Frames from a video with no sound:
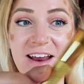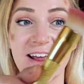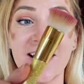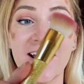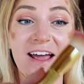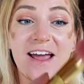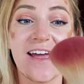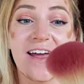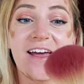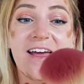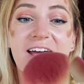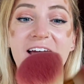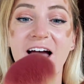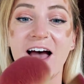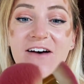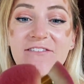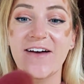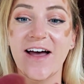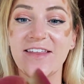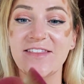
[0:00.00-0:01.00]
And
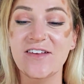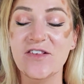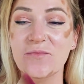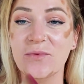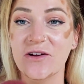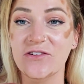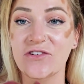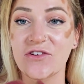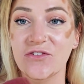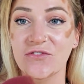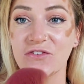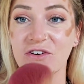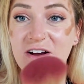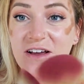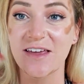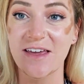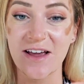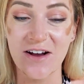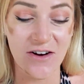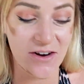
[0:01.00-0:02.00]
have had these brushes for a
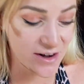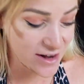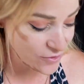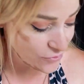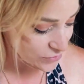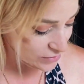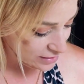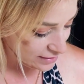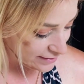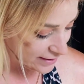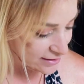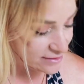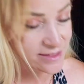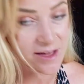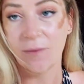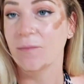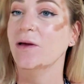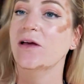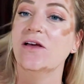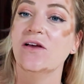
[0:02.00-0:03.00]
year and I really like
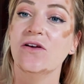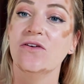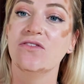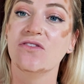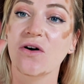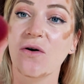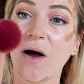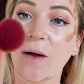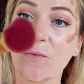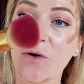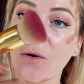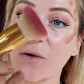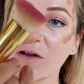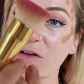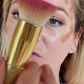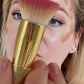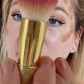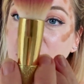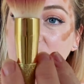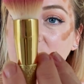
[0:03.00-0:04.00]
them. So I'm
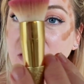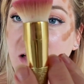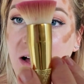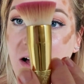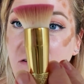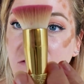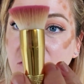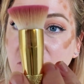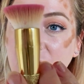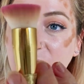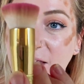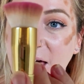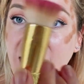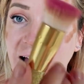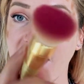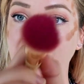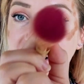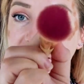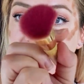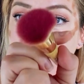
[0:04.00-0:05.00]
going through with a
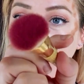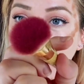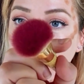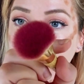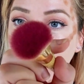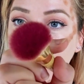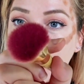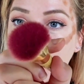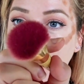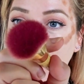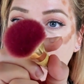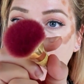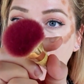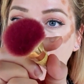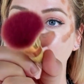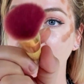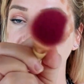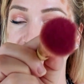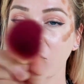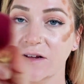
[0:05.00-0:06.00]
flat,
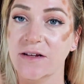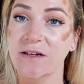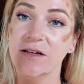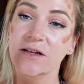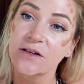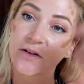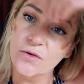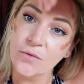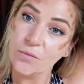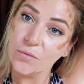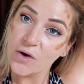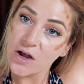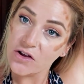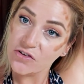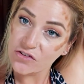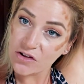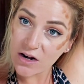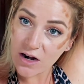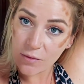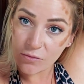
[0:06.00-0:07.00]
round
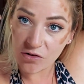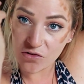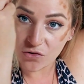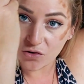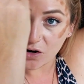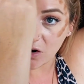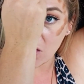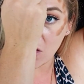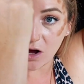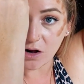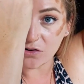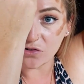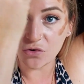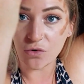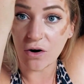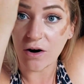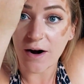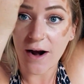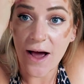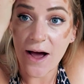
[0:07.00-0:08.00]
brush and I'm just gonna
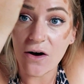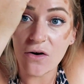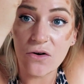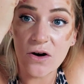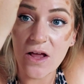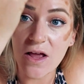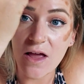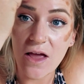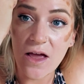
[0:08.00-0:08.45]
contour it out.